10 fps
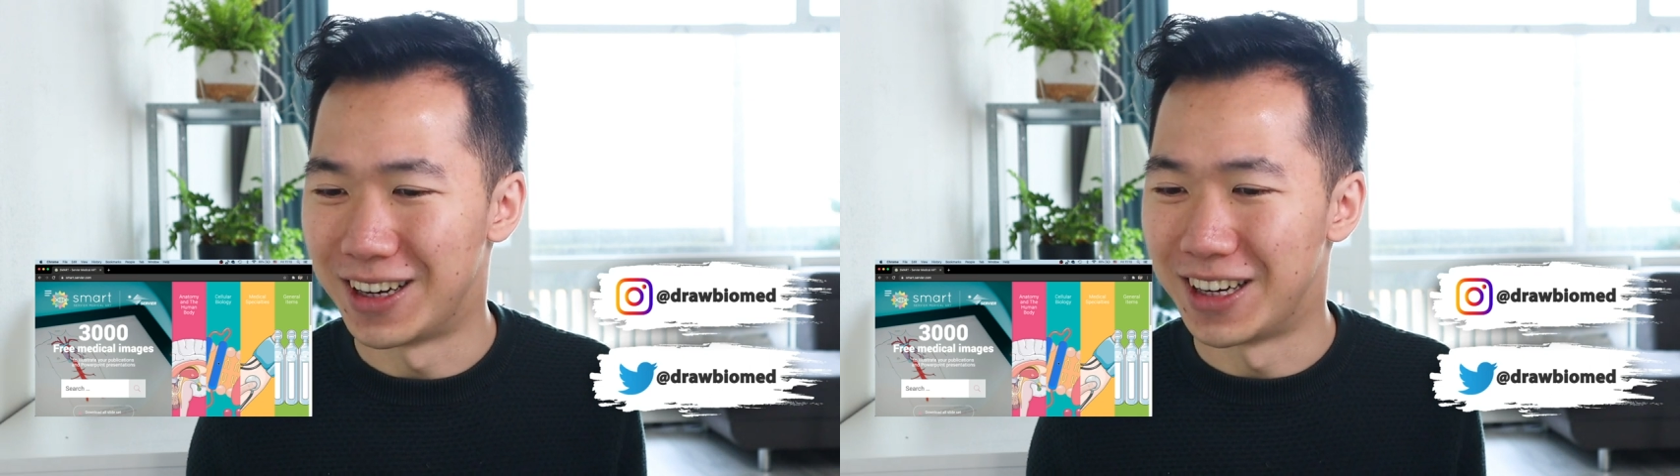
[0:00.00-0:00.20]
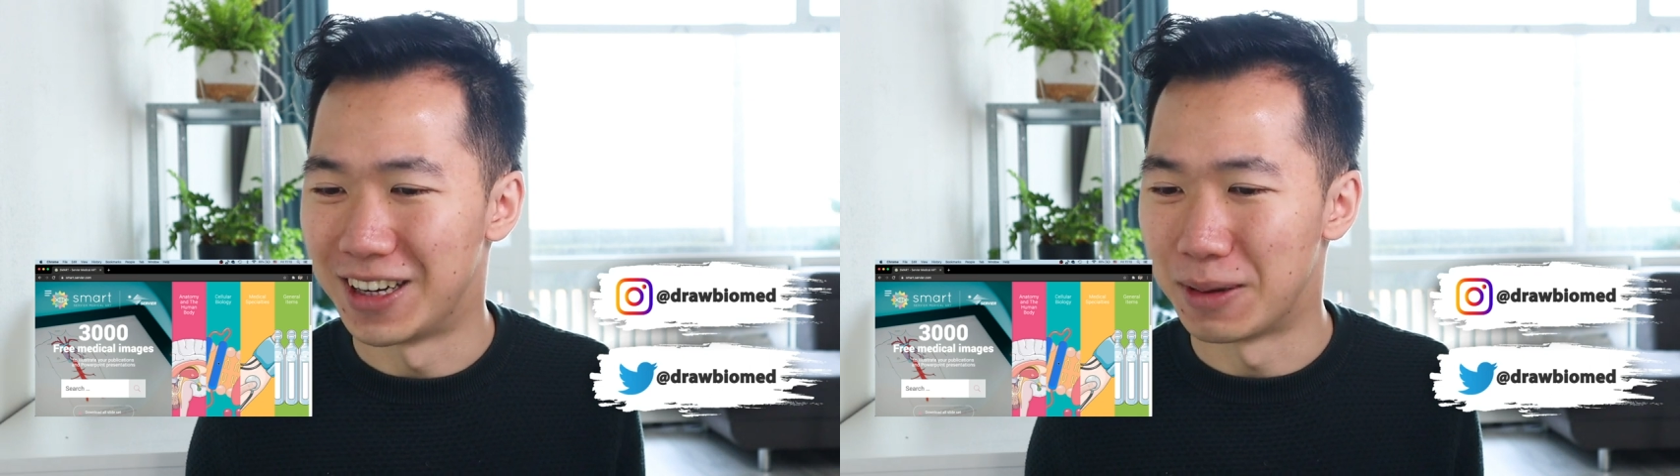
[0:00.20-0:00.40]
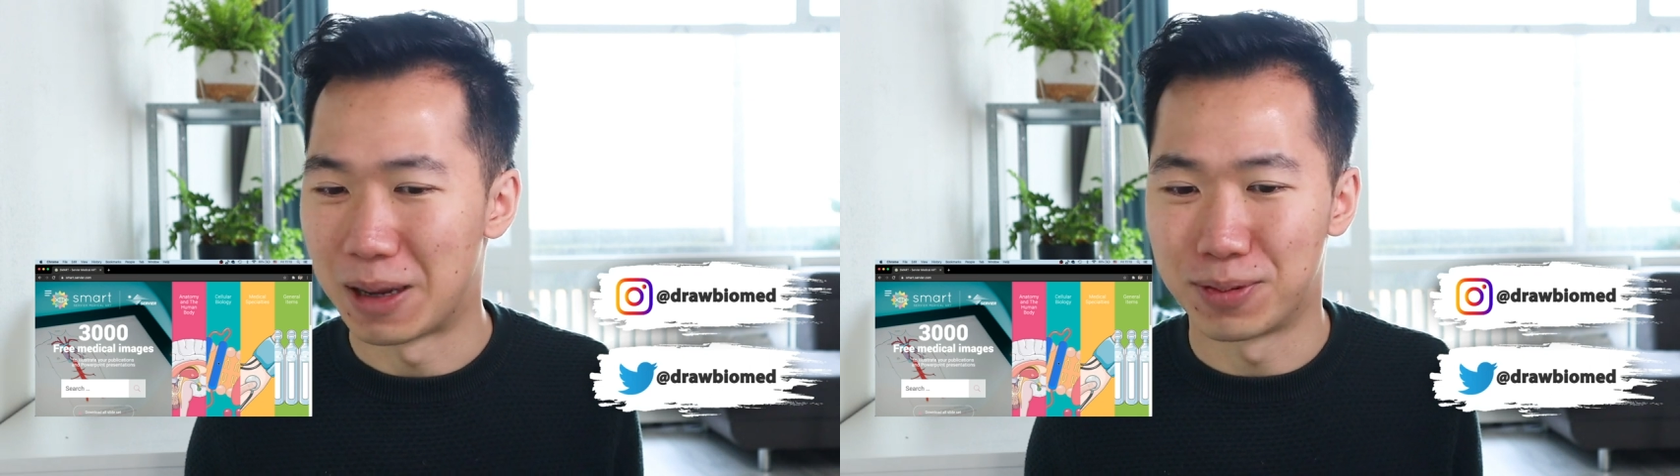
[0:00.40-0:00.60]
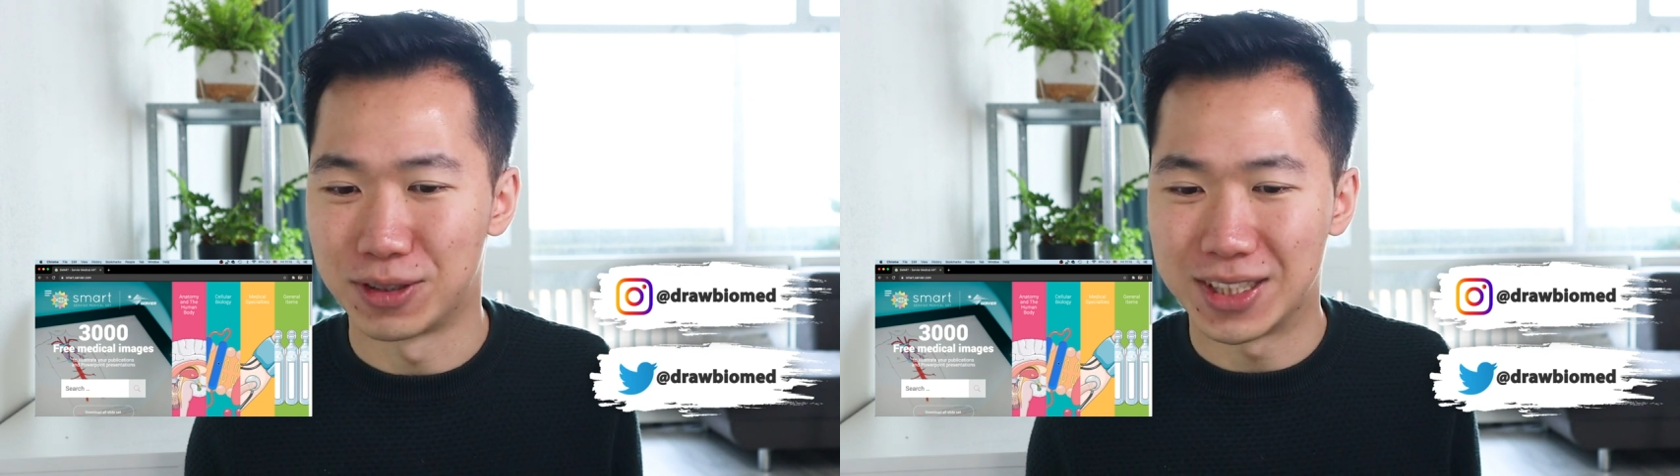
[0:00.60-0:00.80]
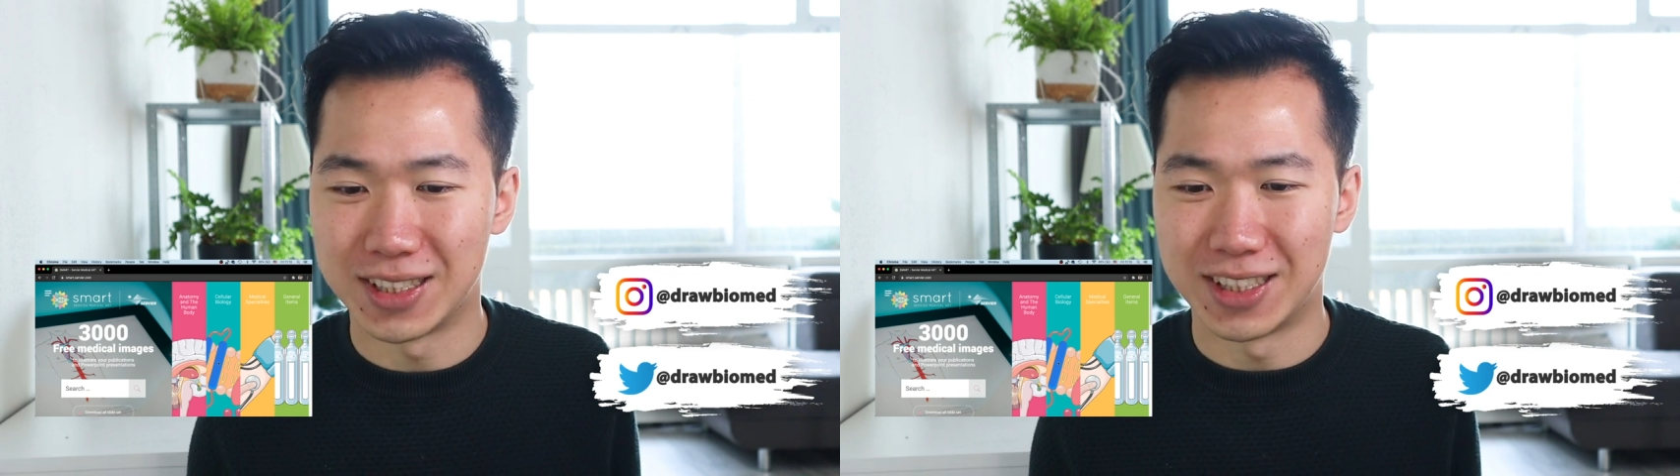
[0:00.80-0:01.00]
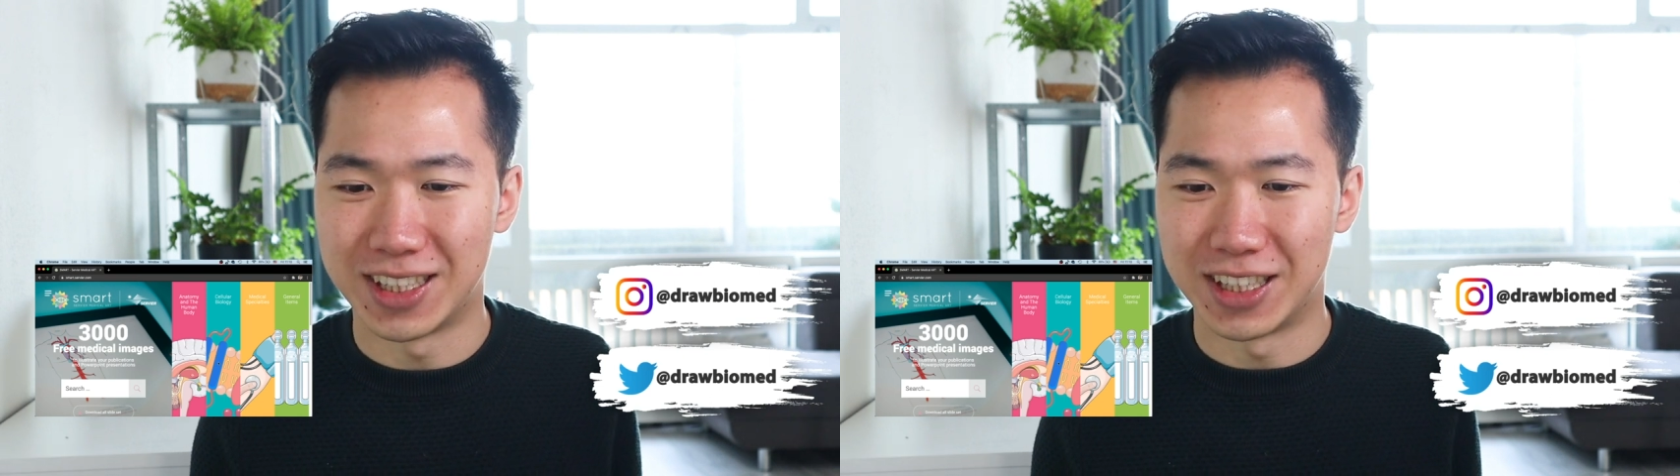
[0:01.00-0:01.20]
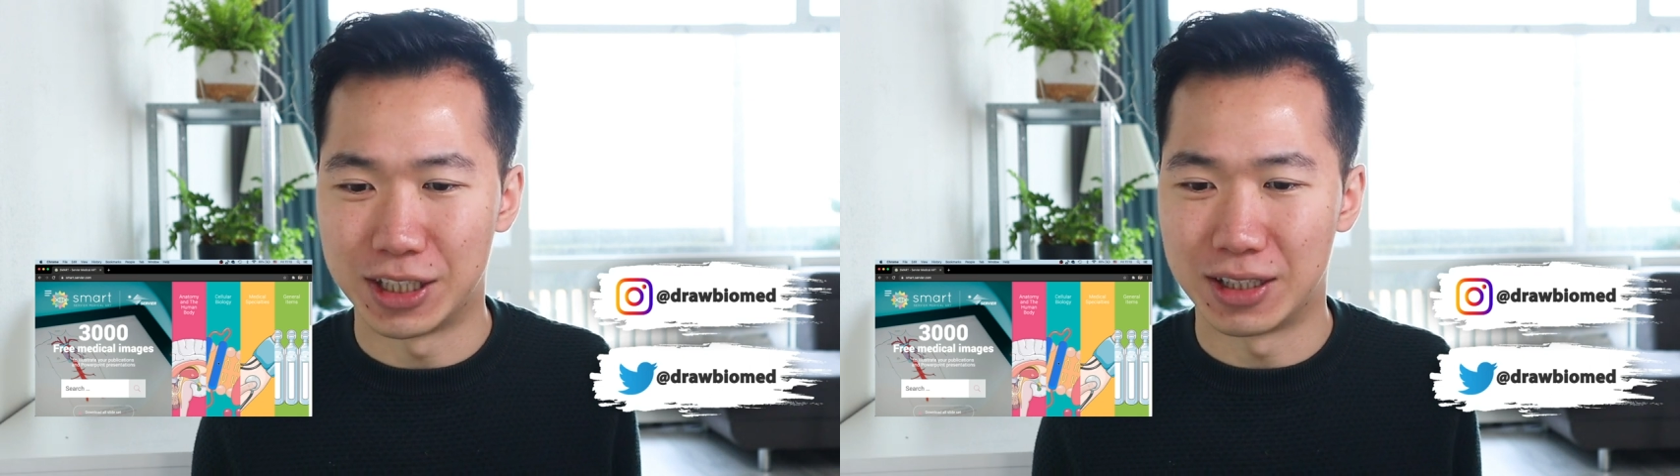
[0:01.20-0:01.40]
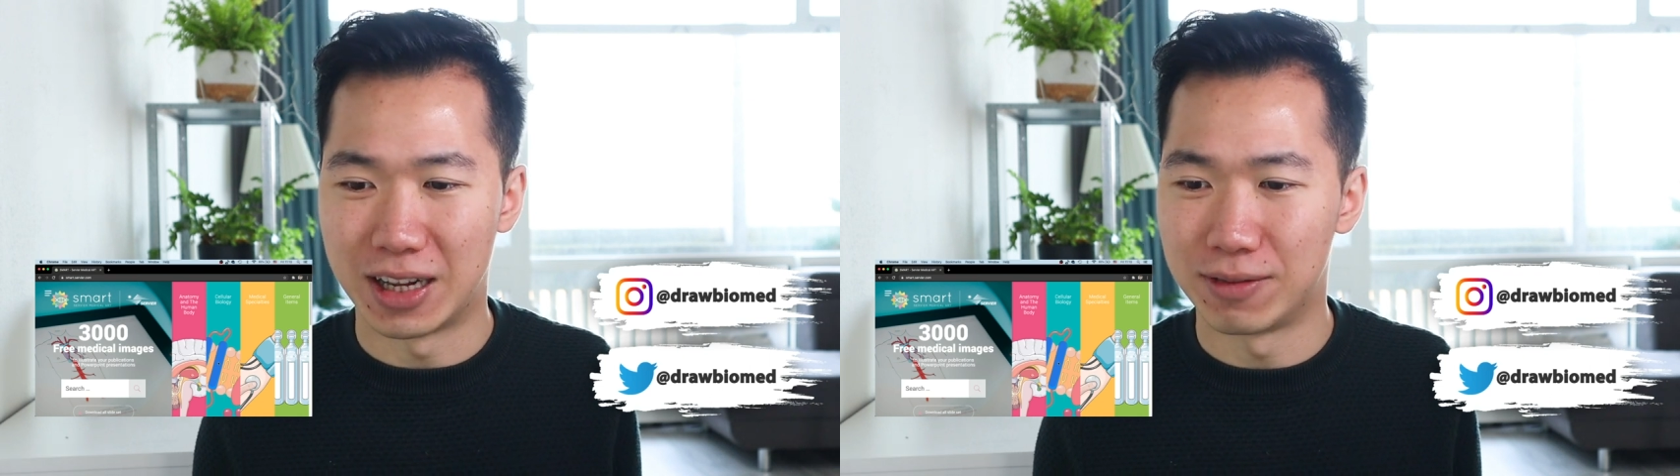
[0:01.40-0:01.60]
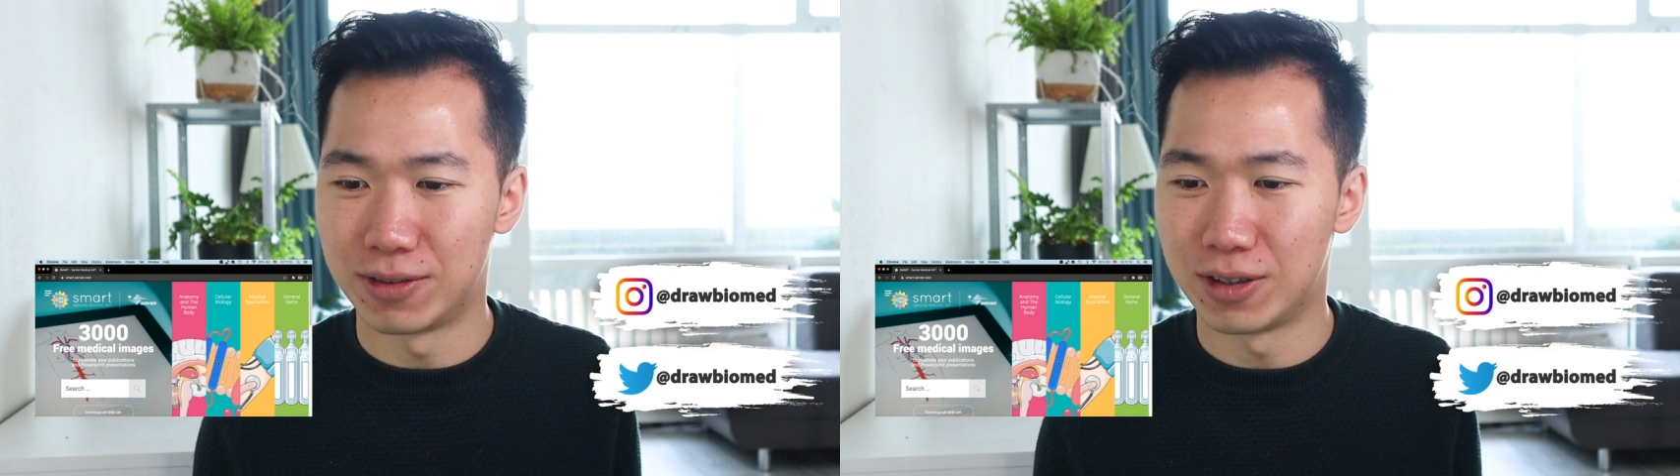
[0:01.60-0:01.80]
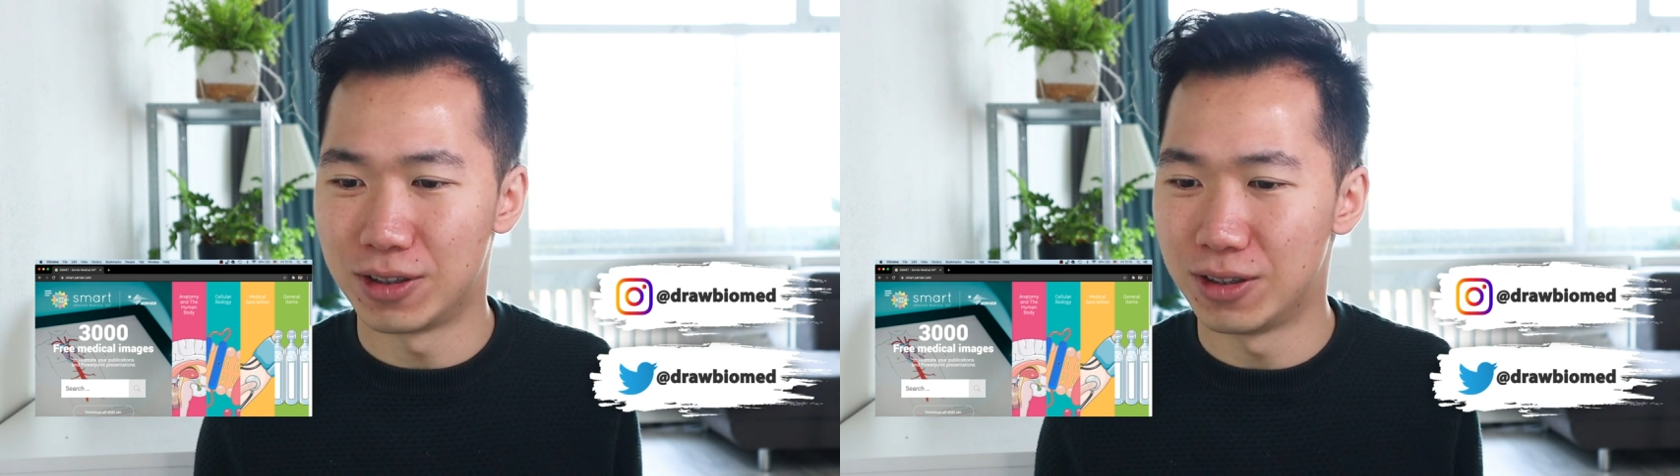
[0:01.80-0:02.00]
I personally
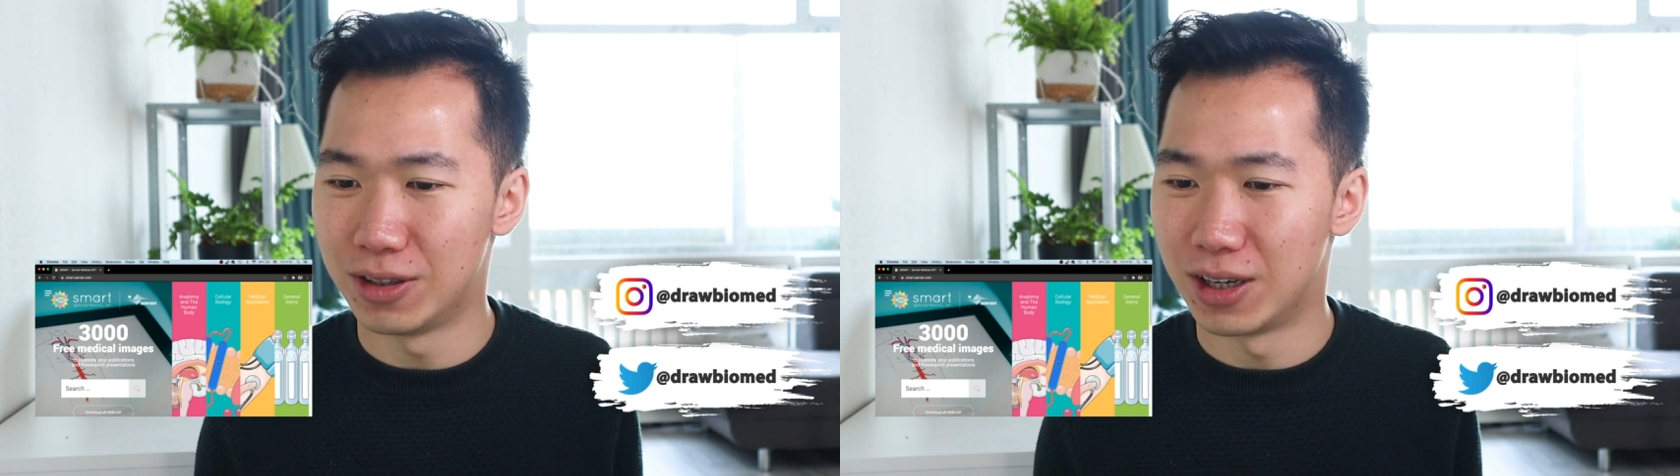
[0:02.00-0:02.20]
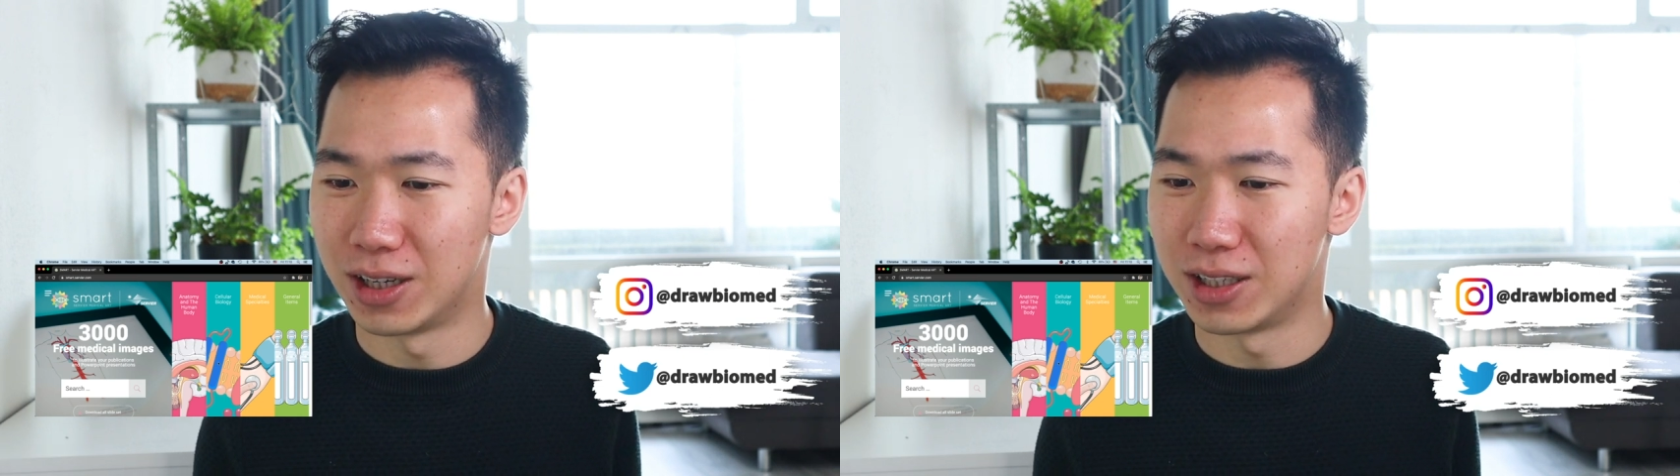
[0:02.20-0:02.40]
never